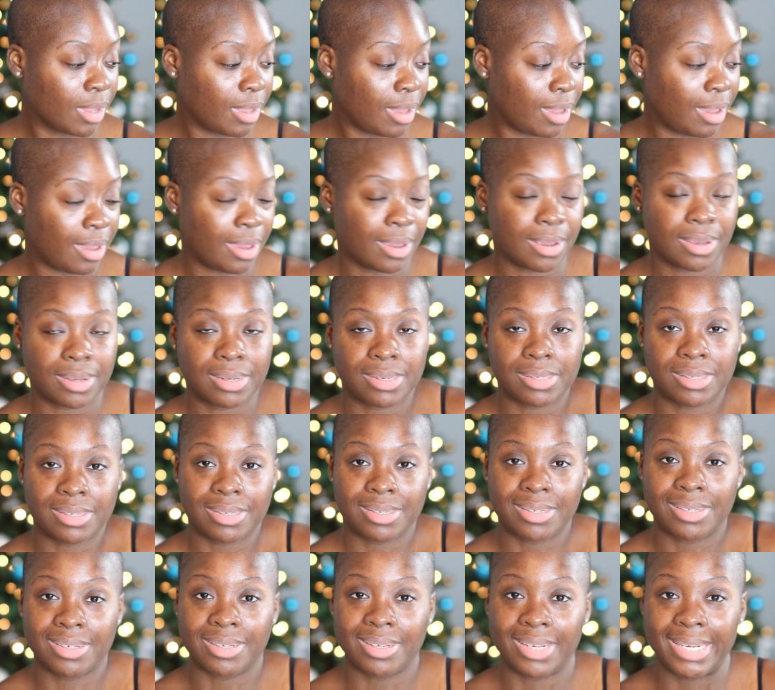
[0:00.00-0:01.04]

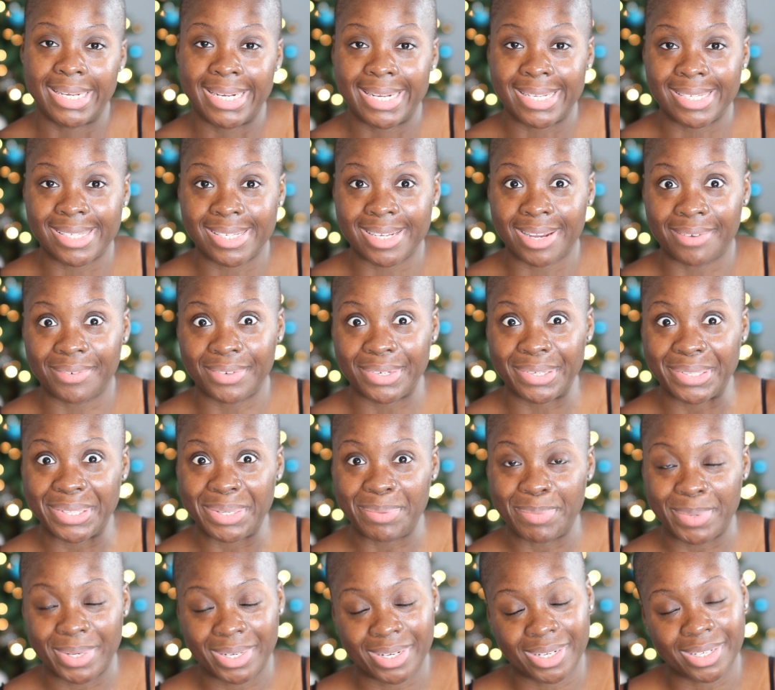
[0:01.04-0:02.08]
and it has
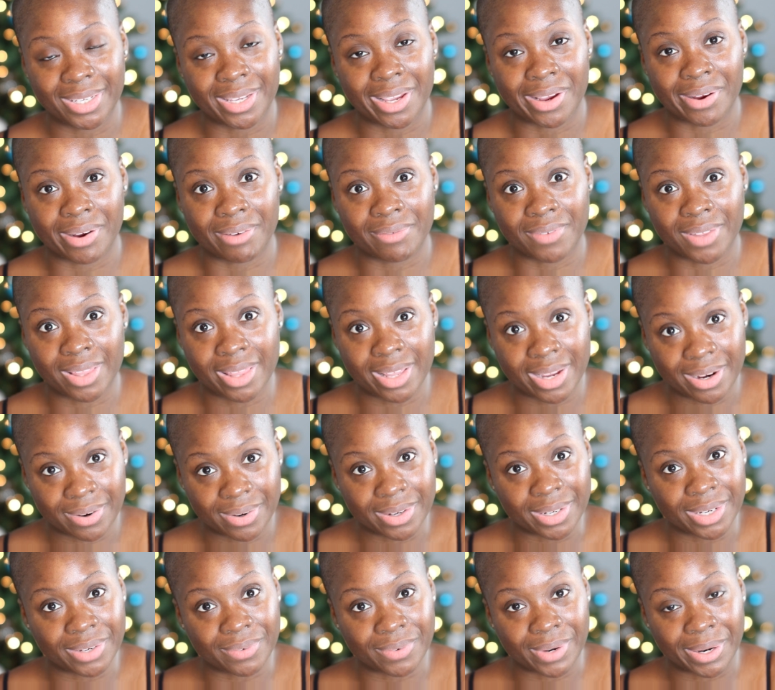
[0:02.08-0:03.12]
definitely been a year of
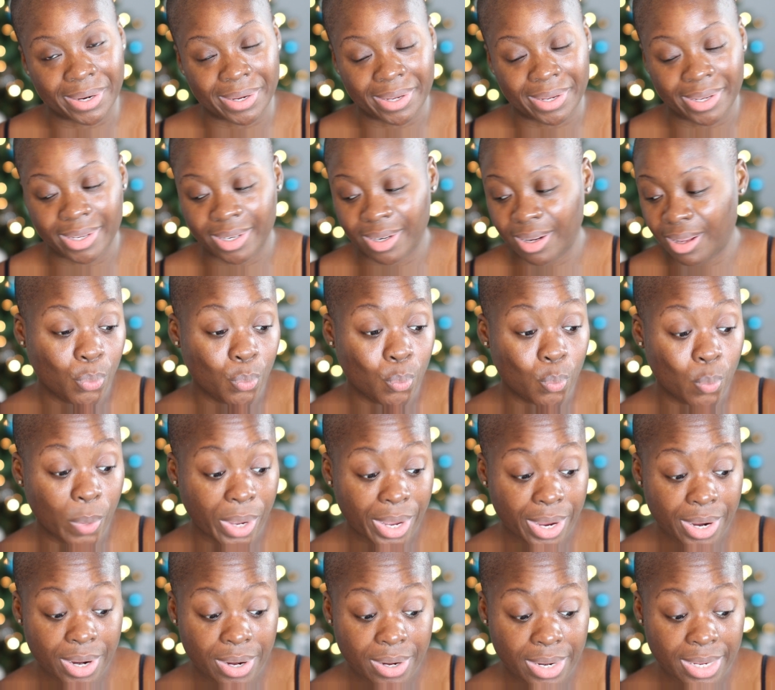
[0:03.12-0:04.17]
clarity, right?
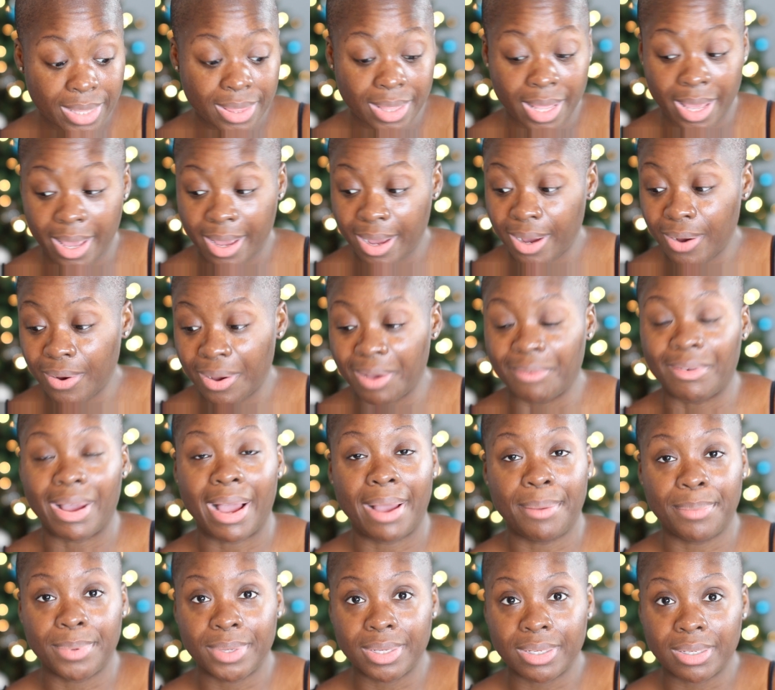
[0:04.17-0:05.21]
Where in the hell have
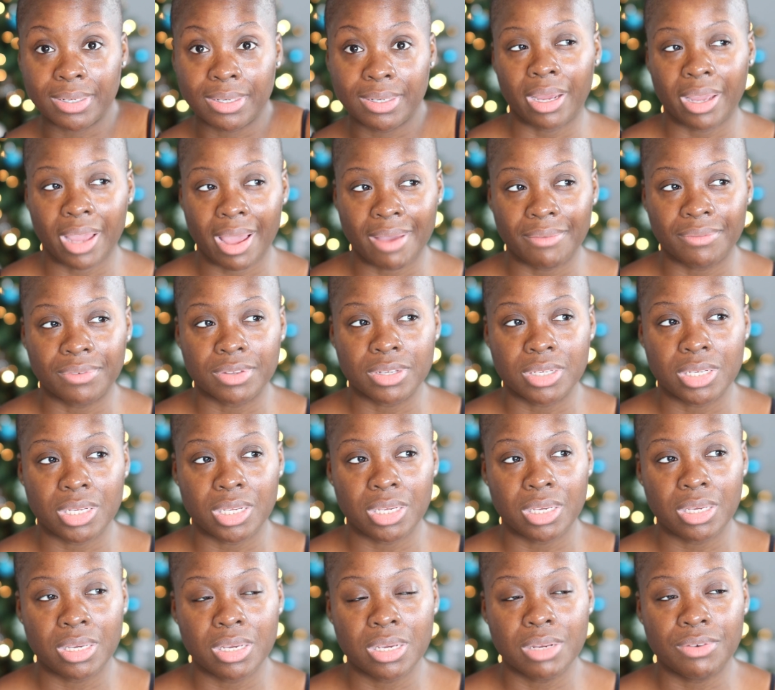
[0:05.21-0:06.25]
I been? I got
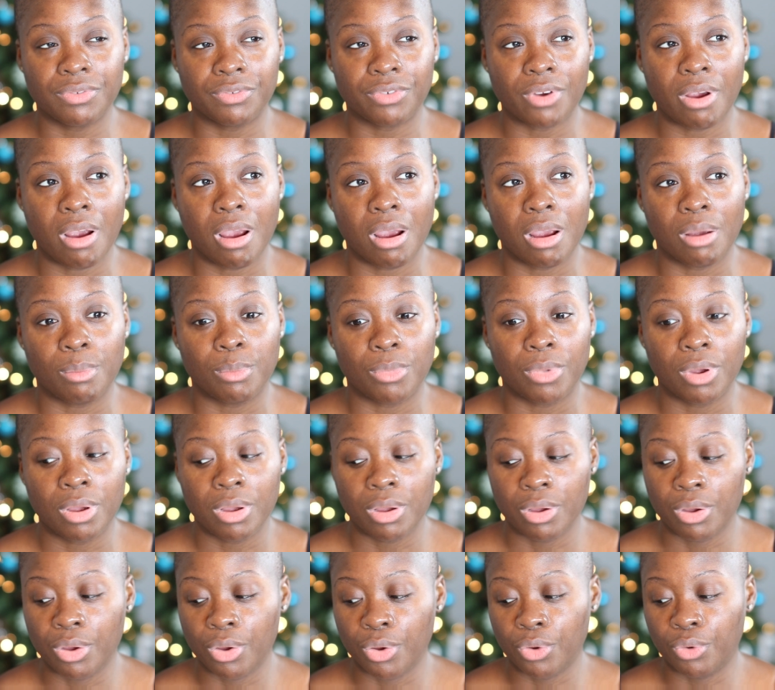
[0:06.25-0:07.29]
fatigued from
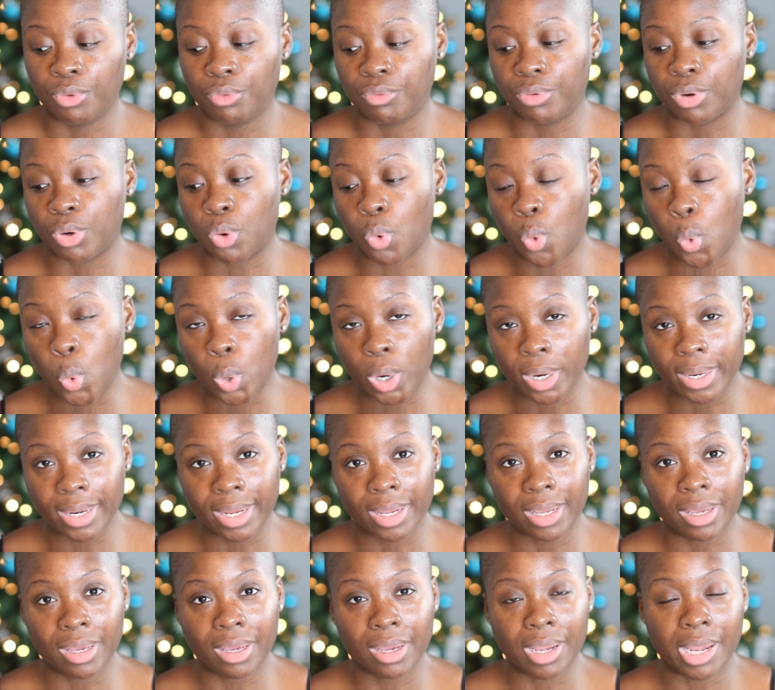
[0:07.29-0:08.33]

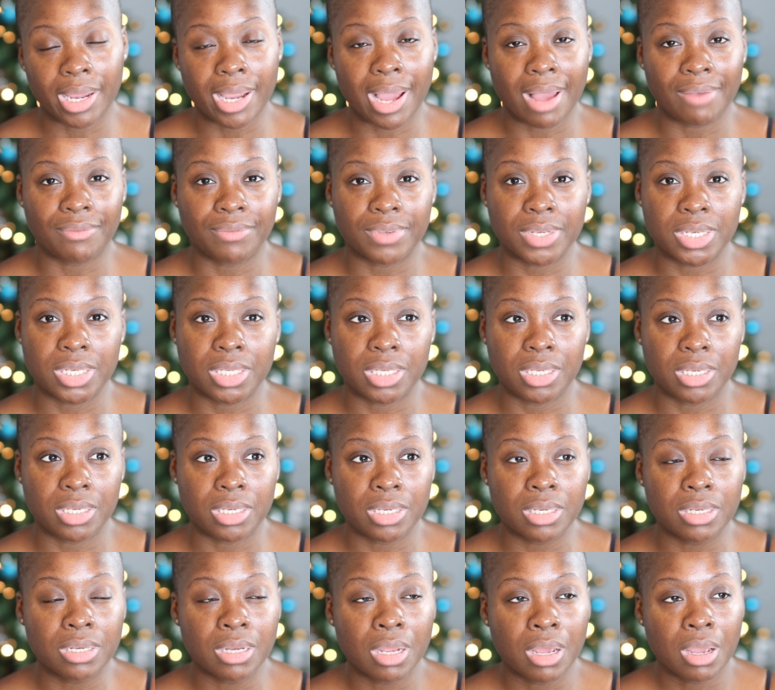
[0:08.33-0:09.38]
recording. I got
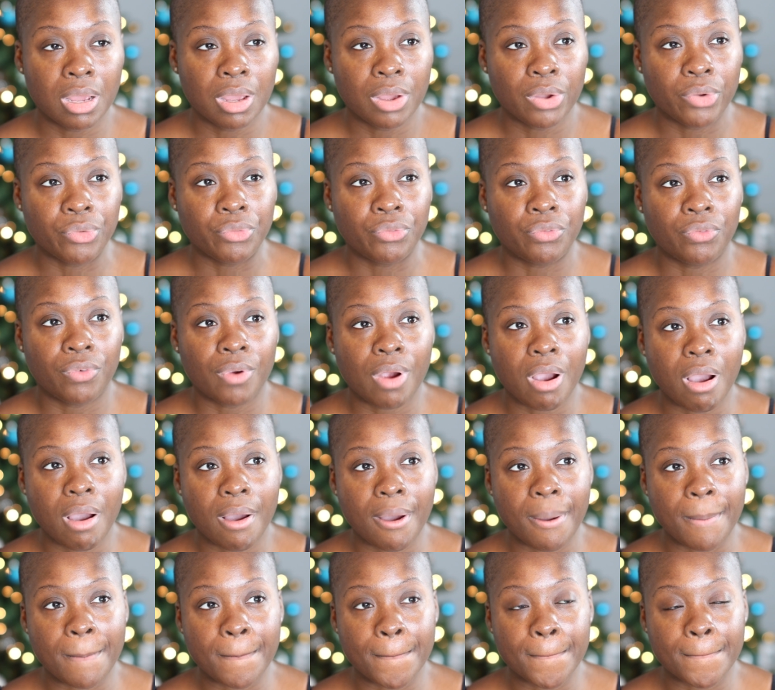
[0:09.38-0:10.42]
fatigued
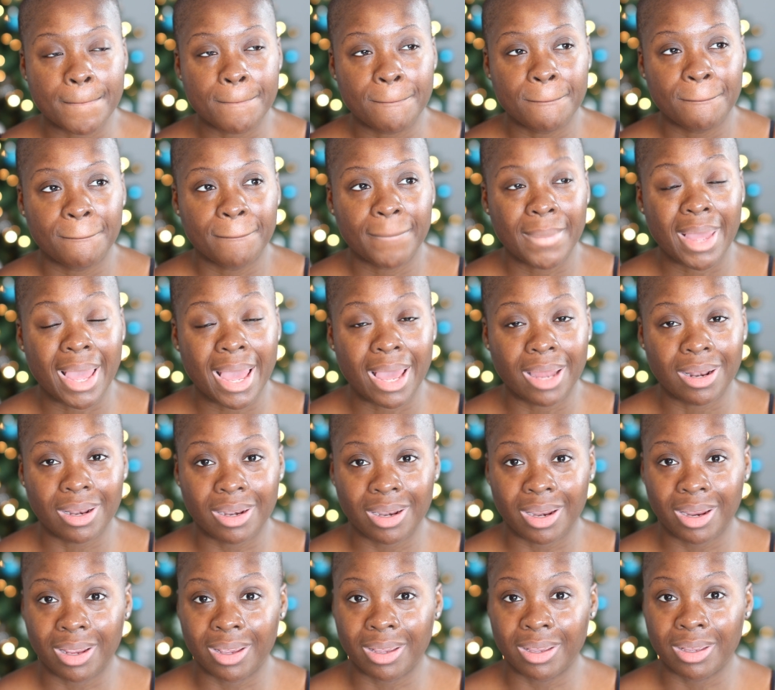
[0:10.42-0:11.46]
from
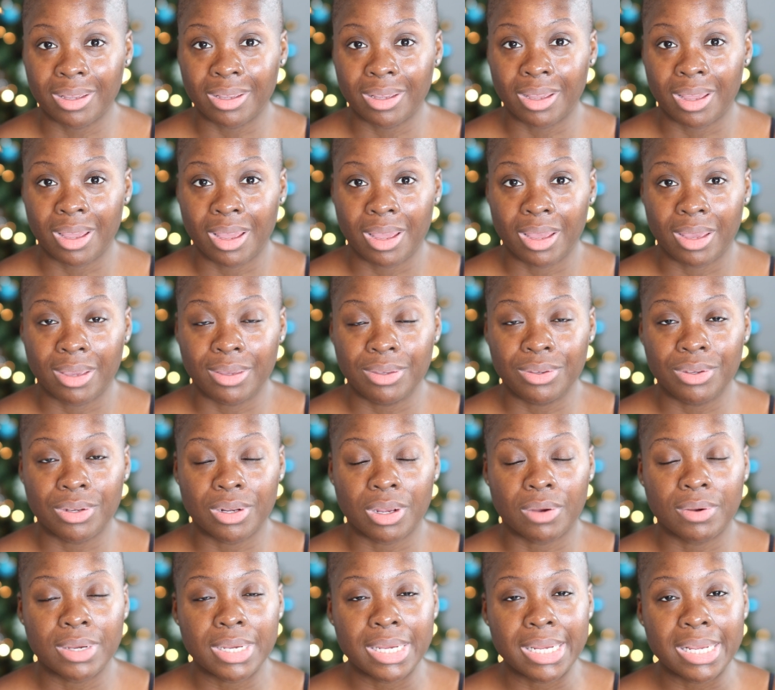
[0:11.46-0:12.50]
editing. You
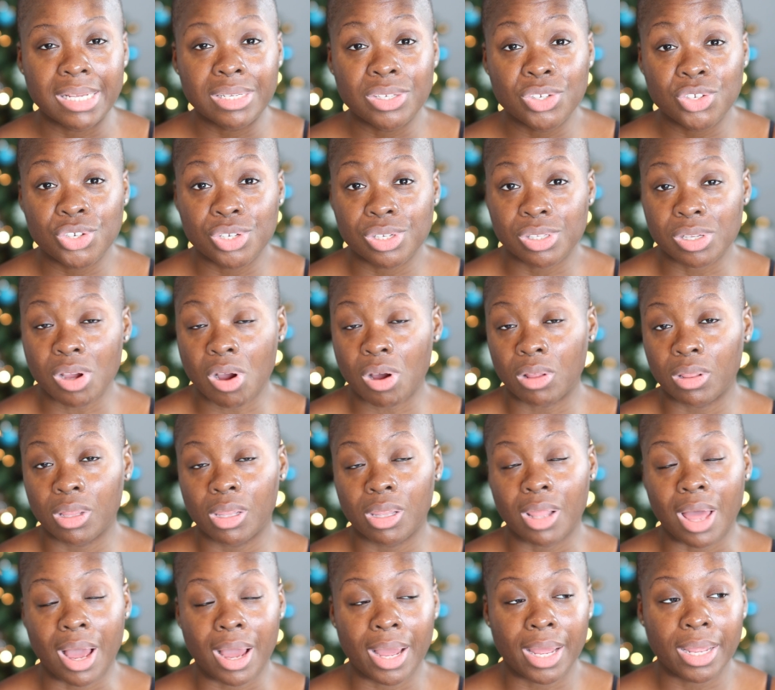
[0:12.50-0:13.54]
know, it's just all a
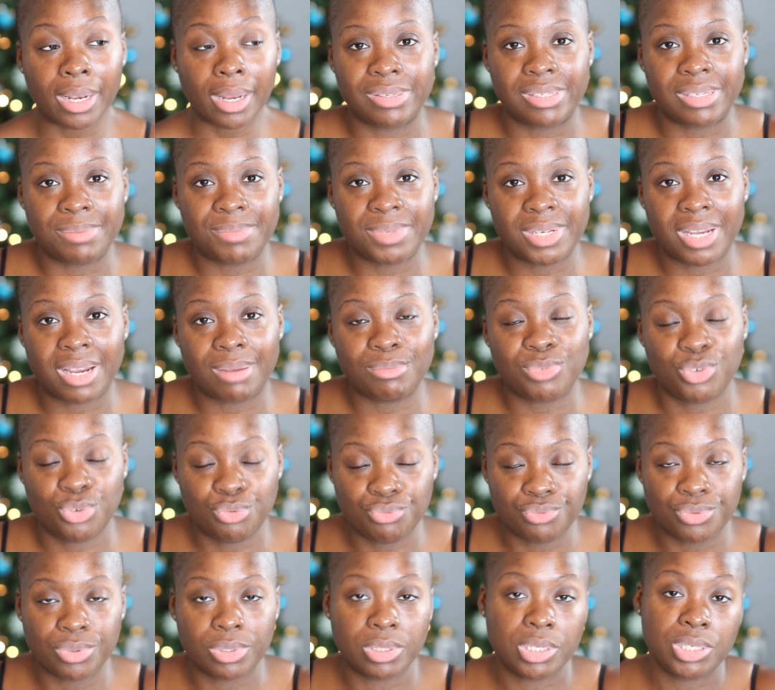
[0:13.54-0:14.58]
lot. Sometimes
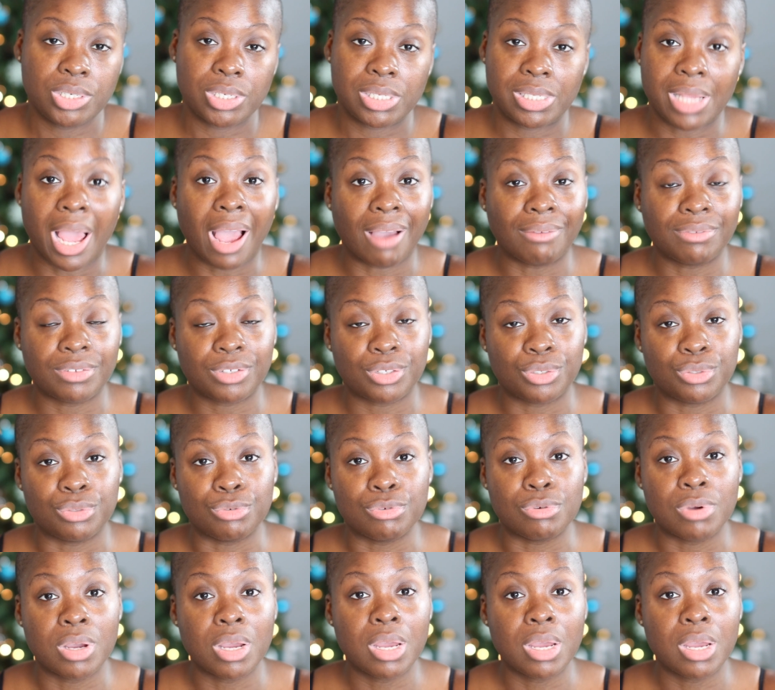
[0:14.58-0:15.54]
you really just have to